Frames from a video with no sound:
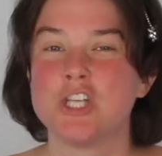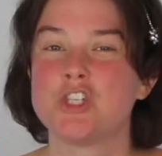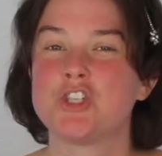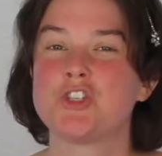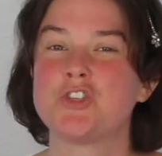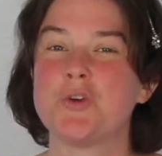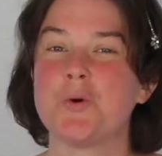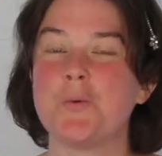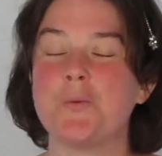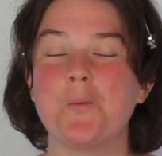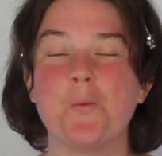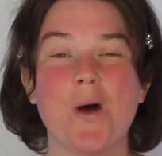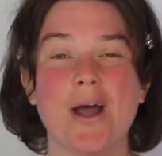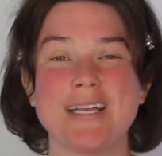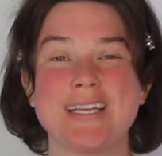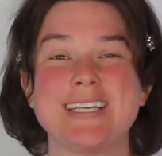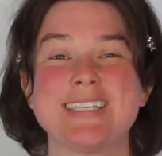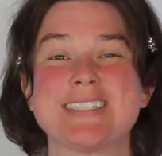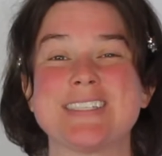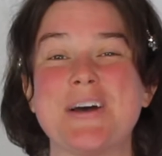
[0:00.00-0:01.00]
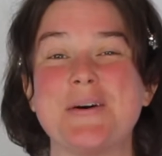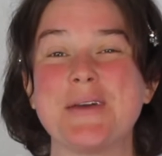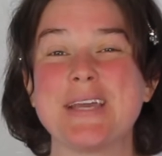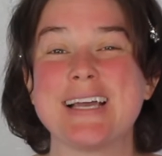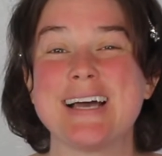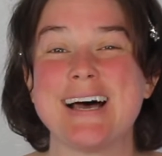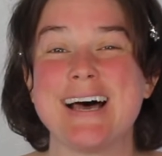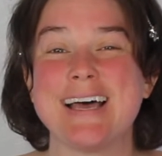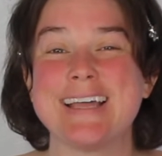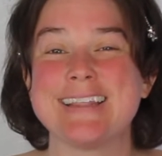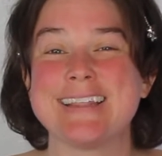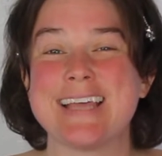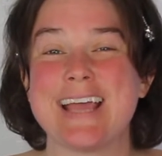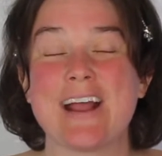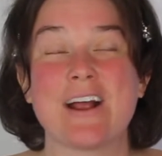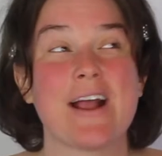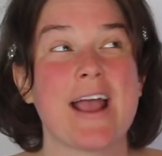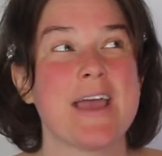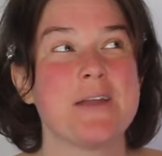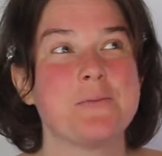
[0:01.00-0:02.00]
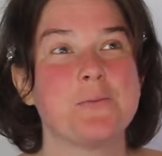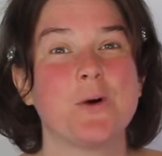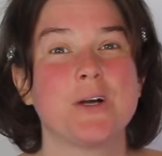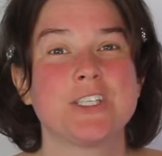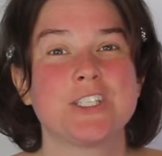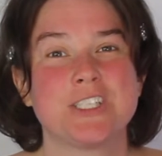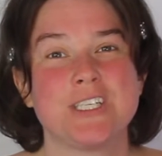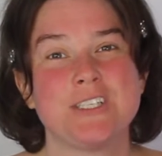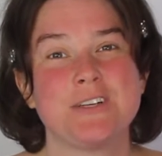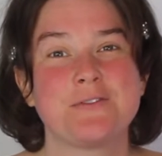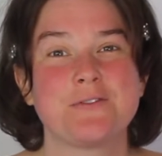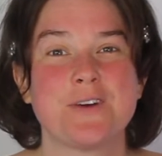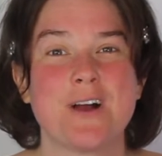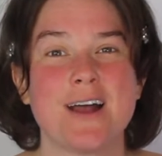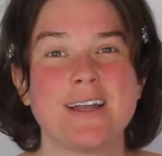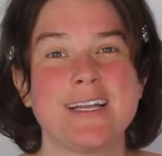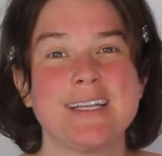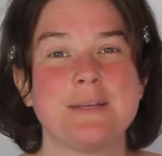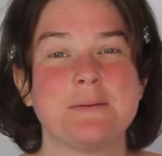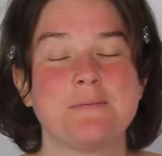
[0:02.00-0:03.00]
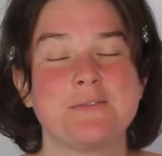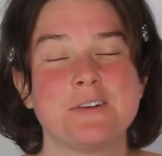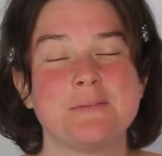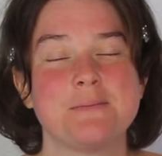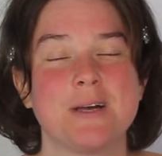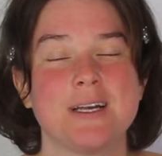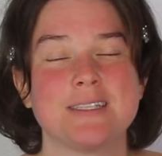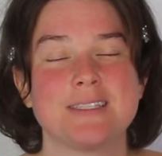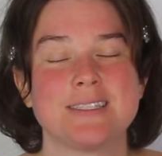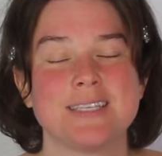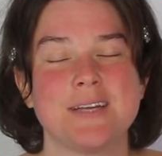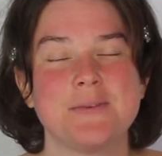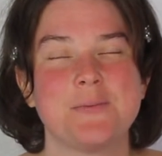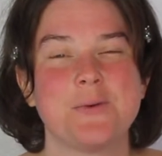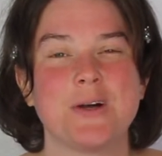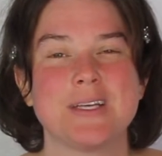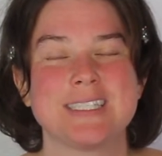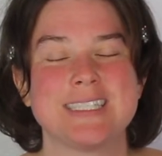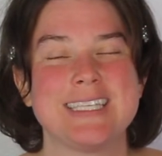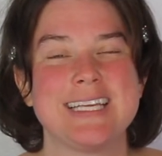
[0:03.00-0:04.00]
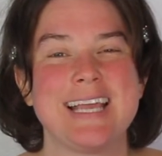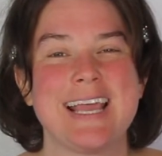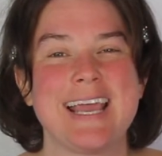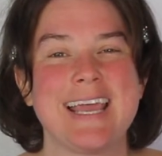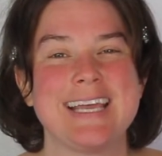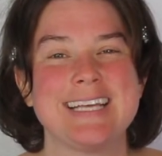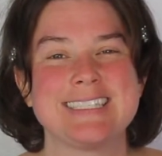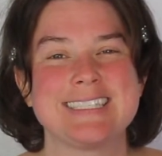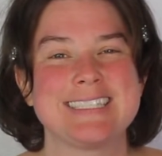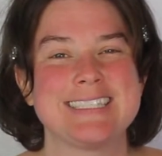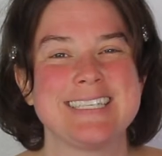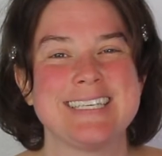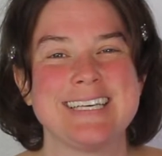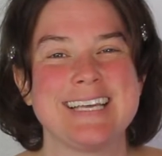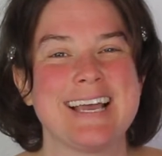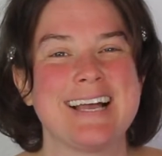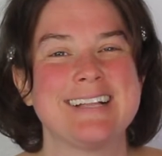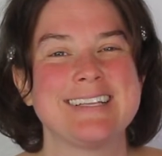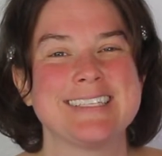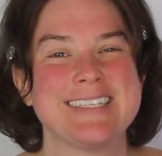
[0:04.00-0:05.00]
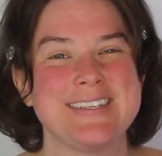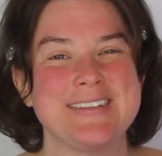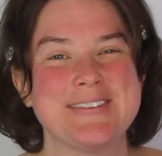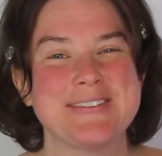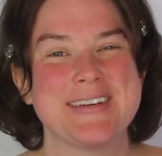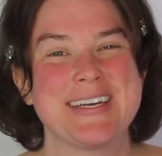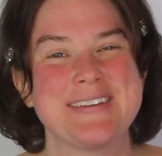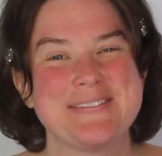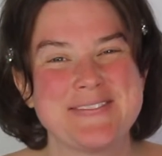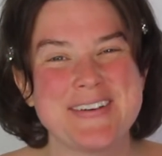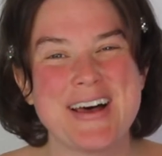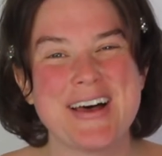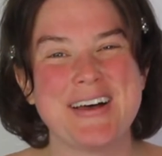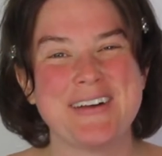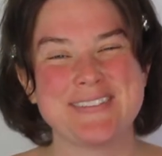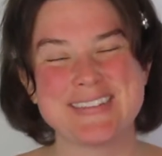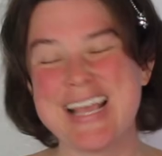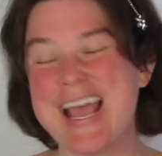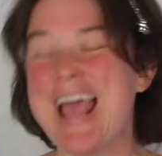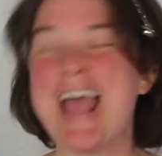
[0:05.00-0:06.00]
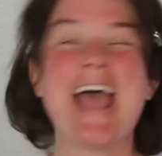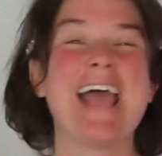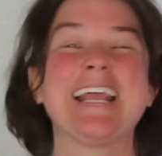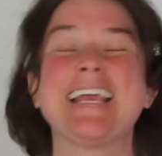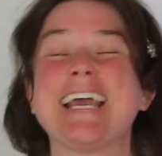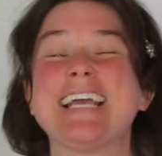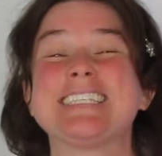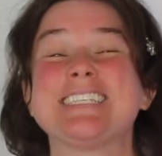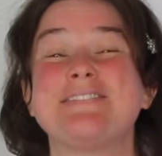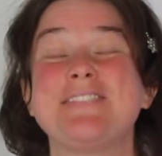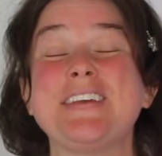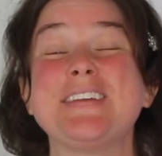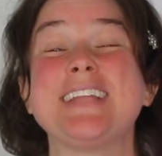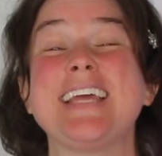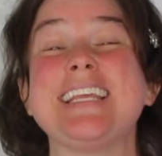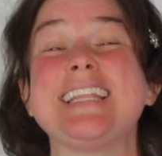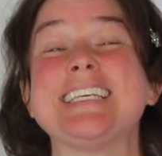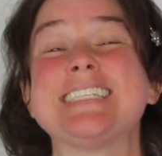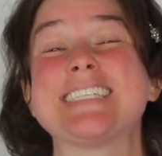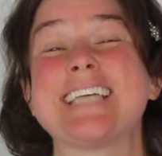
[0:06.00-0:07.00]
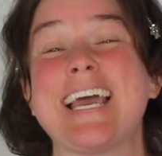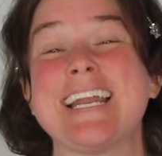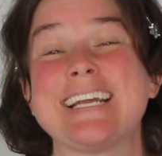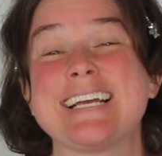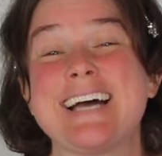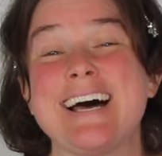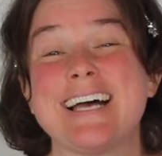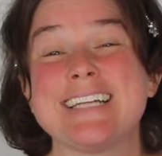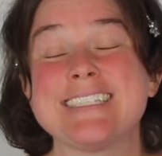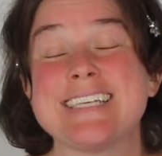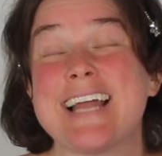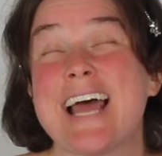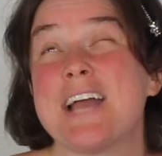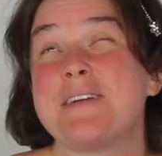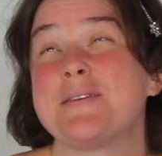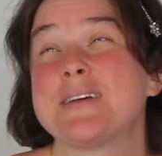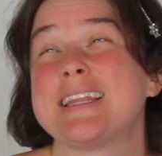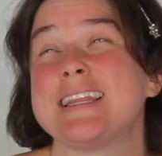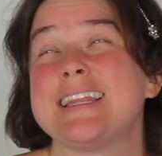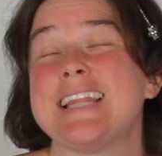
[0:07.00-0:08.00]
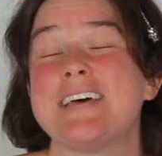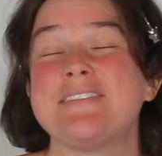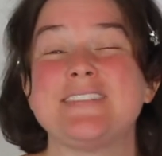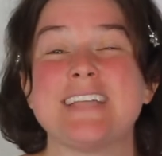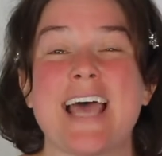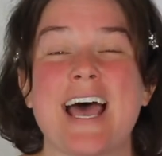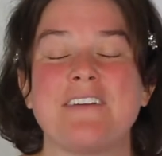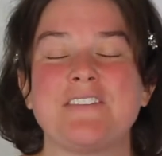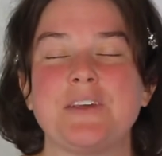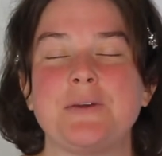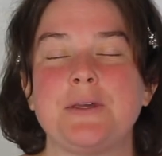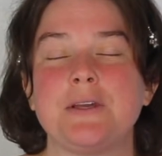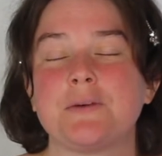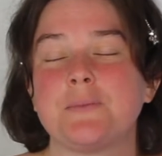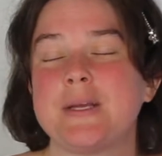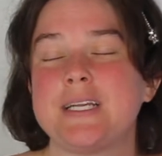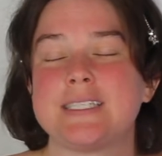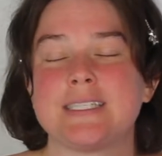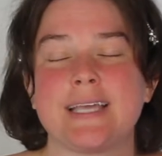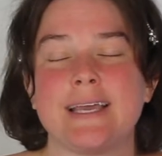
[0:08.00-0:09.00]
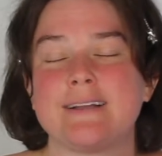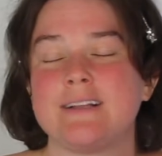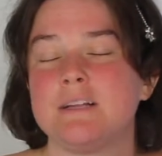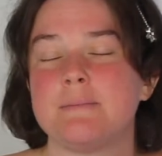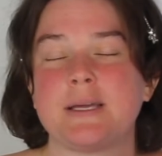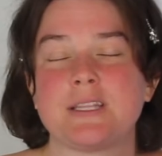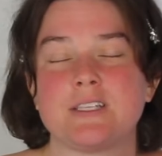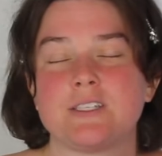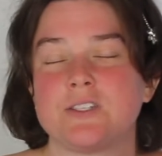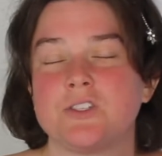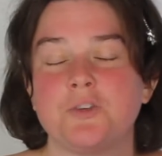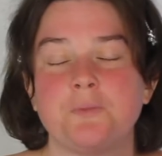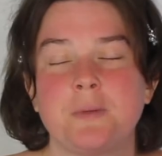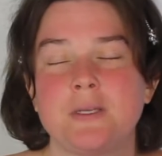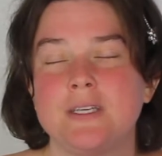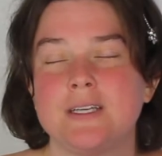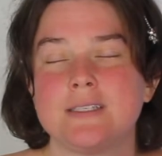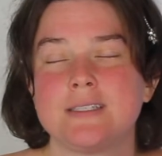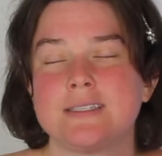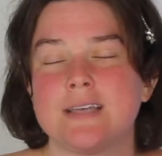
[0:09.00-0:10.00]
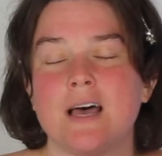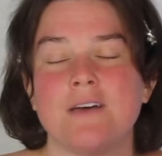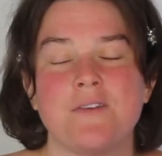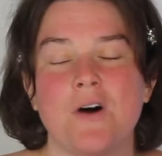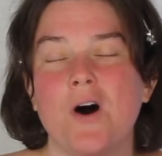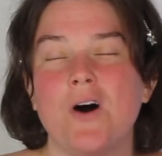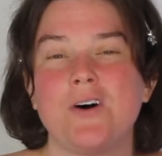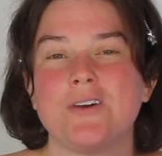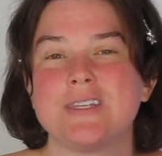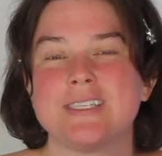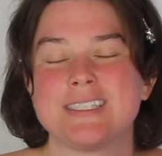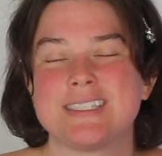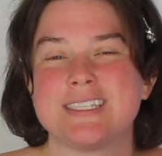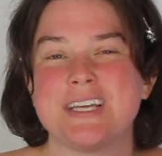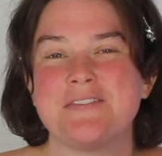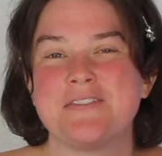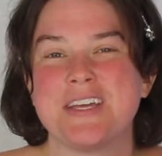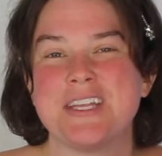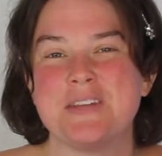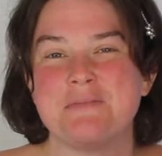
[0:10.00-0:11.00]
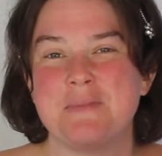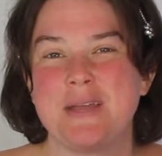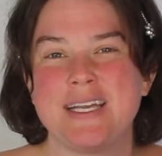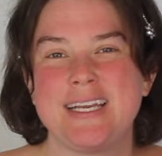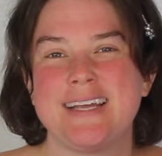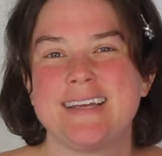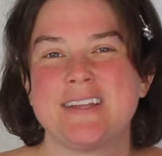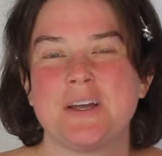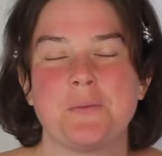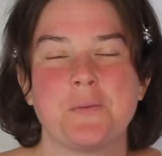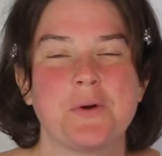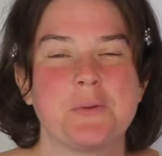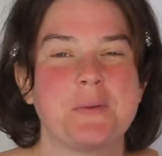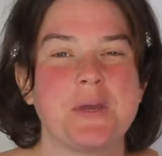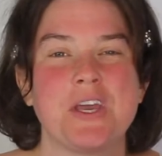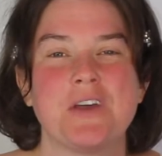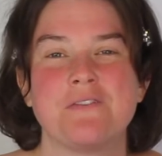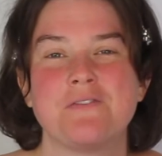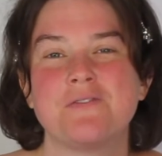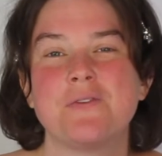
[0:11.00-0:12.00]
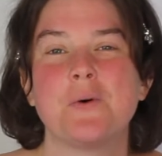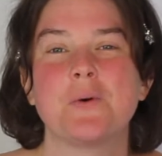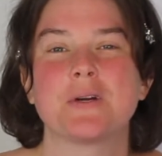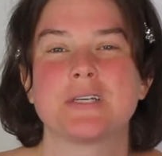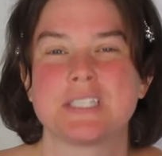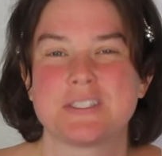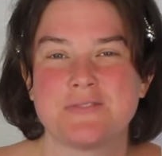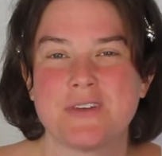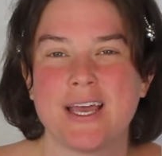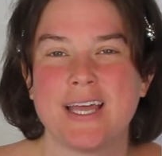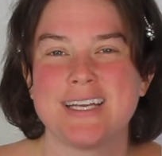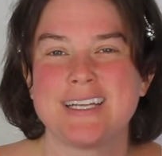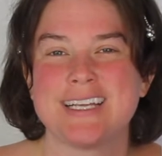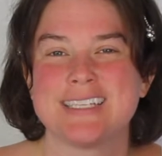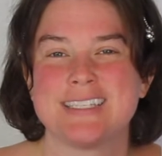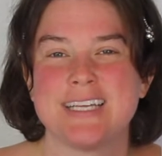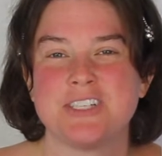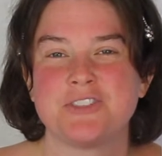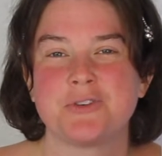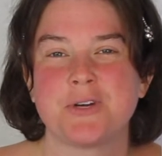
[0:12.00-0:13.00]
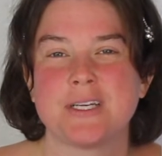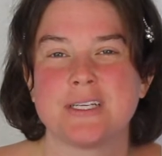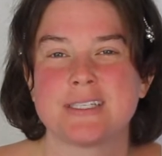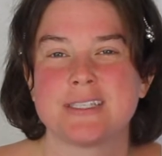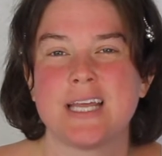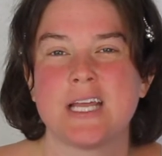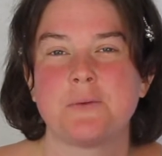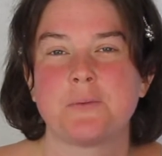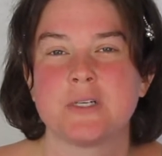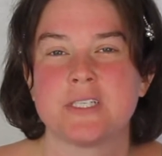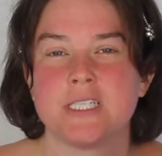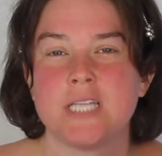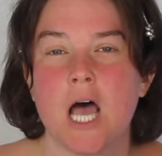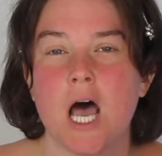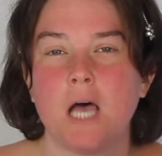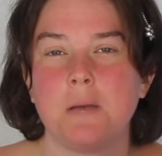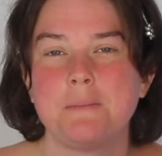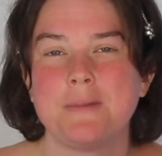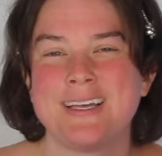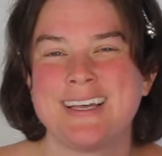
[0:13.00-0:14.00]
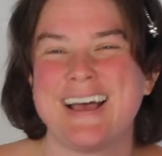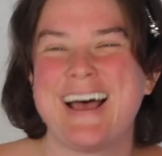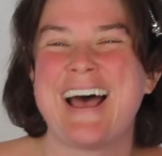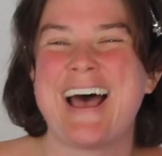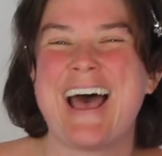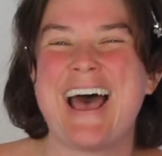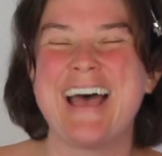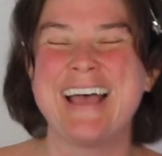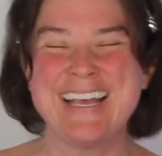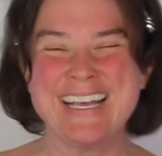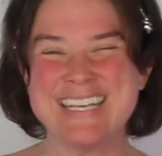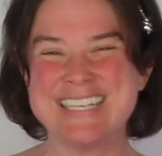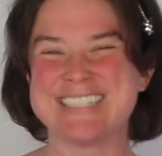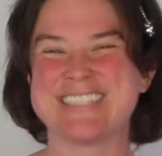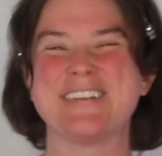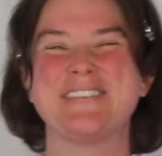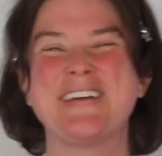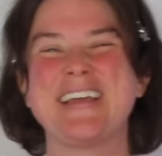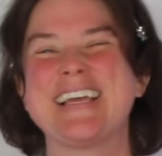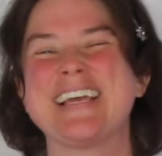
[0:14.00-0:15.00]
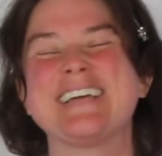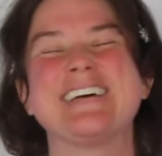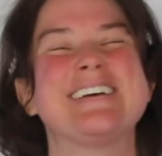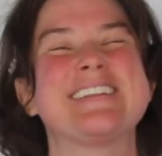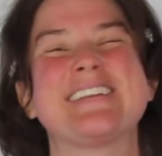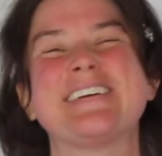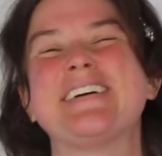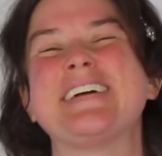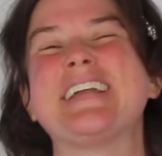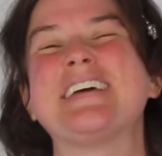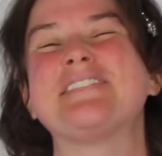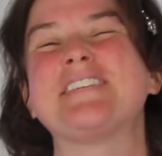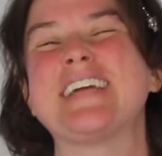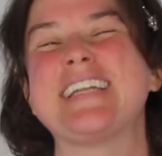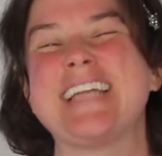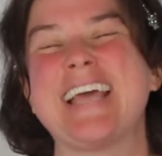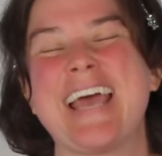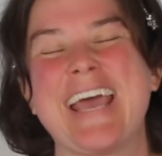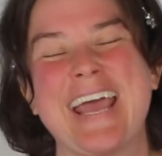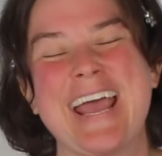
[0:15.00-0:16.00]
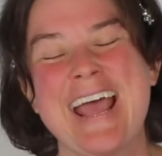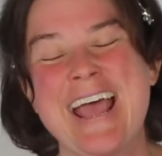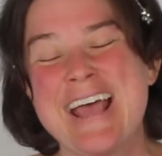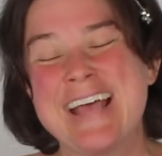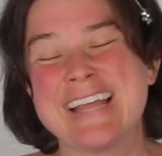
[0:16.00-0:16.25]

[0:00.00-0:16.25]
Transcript: So, what is going on there? And was she defrauding them for months? And was the ACLU involved? And, guys, if you like this kind of content, I would love to have you here. We just giggle about the stupidness of all the stuff in the media that we're being force fed because they treat us like we're dumb. so, we giggle through it every day.